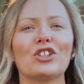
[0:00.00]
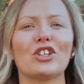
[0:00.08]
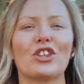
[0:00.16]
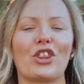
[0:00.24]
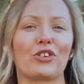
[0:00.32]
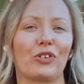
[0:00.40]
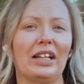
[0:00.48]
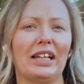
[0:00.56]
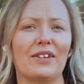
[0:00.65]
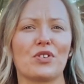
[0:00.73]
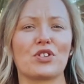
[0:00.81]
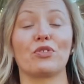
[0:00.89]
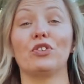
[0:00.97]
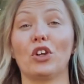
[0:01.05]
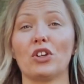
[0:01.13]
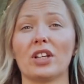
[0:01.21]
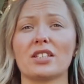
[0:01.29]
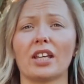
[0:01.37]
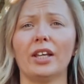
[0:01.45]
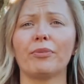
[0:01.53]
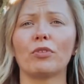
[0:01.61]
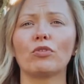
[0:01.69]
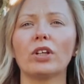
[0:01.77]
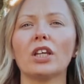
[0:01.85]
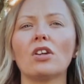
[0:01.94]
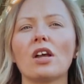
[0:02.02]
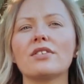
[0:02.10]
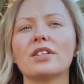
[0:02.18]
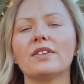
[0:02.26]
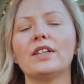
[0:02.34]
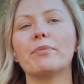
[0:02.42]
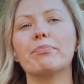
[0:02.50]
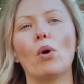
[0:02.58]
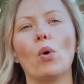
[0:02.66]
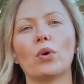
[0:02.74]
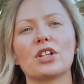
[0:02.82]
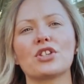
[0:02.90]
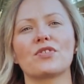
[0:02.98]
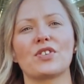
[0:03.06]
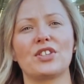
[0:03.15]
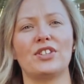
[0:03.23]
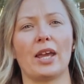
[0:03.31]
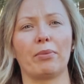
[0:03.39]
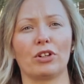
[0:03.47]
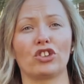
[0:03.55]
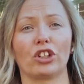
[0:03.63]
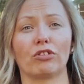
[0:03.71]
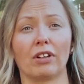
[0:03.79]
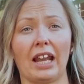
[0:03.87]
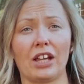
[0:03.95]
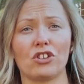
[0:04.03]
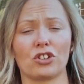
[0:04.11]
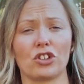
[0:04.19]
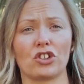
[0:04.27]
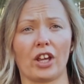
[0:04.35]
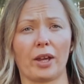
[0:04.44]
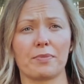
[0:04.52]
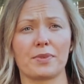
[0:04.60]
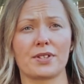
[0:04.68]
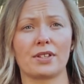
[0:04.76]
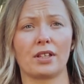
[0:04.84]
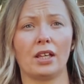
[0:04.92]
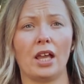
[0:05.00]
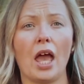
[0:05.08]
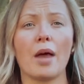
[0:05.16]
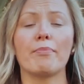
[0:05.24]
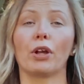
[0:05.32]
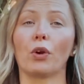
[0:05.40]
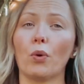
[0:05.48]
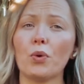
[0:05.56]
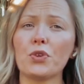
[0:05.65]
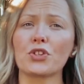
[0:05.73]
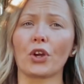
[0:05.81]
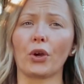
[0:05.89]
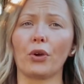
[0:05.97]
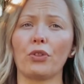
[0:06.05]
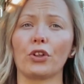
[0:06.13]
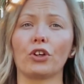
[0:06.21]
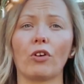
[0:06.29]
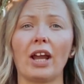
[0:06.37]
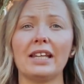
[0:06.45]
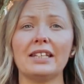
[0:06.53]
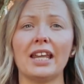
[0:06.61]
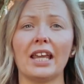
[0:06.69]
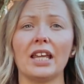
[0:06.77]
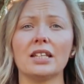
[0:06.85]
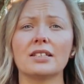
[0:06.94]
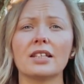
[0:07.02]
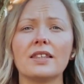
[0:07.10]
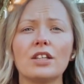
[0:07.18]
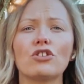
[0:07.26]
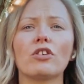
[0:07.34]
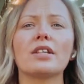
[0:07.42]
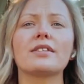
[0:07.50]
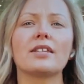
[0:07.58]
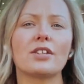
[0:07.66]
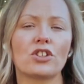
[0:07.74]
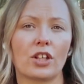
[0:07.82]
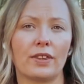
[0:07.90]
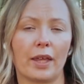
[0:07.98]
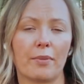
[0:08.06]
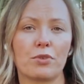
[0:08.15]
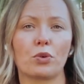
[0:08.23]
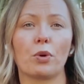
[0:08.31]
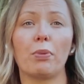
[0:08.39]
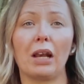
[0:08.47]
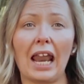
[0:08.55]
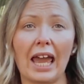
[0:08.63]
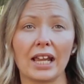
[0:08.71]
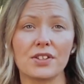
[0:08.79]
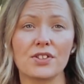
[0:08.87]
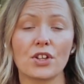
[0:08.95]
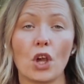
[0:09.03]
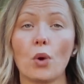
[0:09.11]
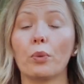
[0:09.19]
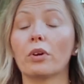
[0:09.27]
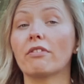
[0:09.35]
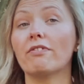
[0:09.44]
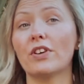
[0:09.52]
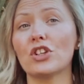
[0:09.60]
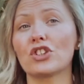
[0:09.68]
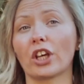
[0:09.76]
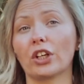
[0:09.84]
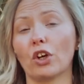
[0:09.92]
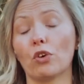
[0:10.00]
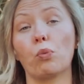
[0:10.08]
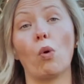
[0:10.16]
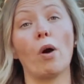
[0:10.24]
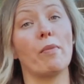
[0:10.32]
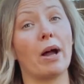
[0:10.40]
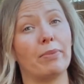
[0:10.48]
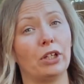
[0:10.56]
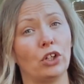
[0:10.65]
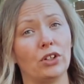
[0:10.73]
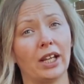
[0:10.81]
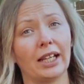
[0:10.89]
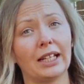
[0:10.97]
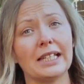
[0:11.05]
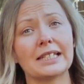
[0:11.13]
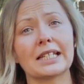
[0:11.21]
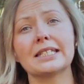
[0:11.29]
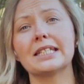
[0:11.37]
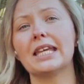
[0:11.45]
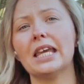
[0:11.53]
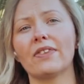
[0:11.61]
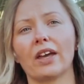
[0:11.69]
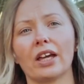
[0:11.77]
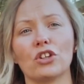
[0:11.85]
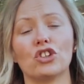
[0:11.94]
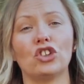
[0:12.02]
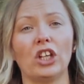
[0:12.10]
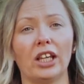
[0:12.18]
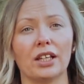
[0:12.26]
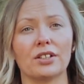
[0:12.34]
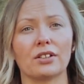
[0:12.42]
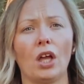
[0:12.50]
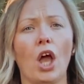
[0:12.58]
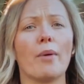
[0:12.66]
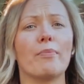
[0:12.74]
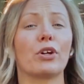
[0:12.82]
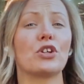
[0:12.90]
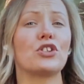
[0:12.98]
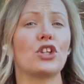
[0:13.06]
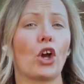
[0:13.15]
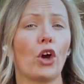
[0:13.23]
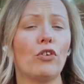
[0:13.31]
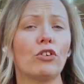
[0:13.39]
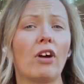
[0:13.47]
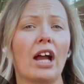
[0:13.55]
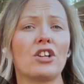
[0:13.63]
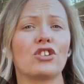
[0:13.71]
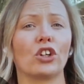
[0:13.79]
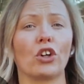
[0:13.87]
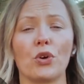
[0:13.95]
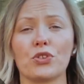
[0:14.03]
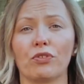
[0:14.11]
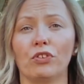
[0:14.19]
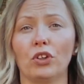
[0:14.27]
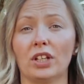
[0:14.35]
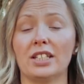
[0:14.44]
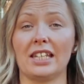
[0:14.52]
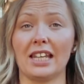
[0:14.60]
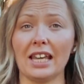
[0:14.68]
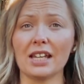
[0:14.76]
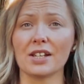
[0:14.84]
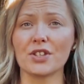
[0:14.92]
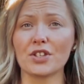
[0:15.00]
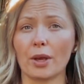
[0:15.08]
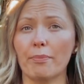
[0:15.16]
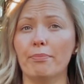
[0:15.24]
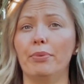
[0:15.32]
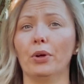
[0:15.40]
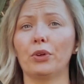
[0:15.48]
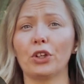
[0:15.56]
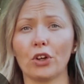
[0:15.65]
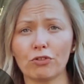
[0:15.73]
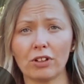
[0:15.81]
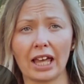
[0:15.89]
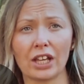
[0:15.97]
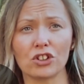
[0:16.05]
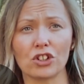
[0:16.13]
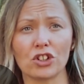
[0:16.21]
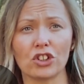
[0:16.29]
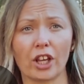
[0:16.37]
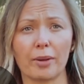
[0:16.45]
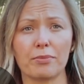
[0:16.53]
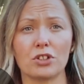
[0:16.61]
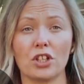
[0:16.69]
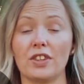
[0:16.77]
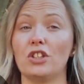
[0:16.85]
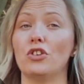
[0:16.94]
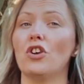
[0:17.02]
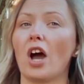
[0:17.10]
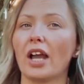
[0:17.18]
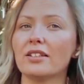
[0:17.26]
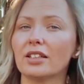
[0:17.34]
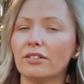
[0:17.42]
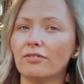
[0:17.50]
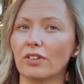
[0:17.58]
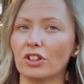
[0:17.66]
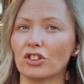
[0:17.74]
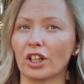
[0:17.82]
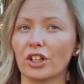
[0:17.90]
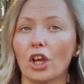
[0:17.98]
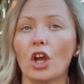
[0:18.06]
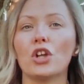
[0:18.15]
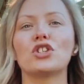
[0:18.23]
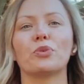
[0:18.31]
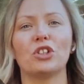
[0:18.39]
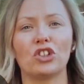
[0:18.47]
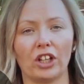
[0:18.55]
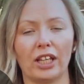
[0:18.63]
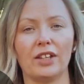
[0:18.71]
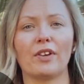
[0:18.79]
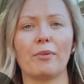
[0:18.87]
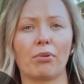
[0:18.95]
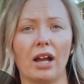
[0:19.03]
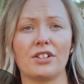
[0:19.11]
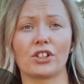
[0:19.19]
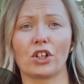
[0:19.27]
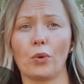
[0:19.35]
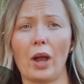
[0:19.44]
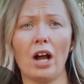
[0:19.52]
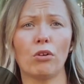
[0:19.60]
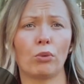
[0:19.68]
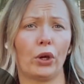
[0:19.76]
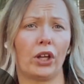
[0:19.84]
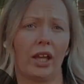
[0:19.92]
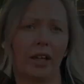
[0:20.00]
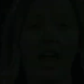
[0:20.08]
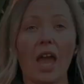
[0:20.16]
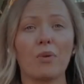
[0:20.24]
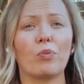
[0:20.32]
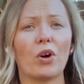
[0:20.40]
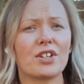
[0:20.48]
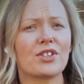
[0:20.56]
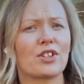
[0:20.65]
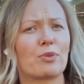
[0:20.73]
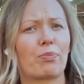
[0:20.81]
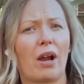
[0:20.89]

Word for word: into the three levels of unity, recognizing the importance of establishing relationships, but also the great need to then transition them to a place where a vision of what might be uniquely done together is shared because the overarching goals of Unity is building on relationship to then uniting in vision to achieve a practical outworking. And what does this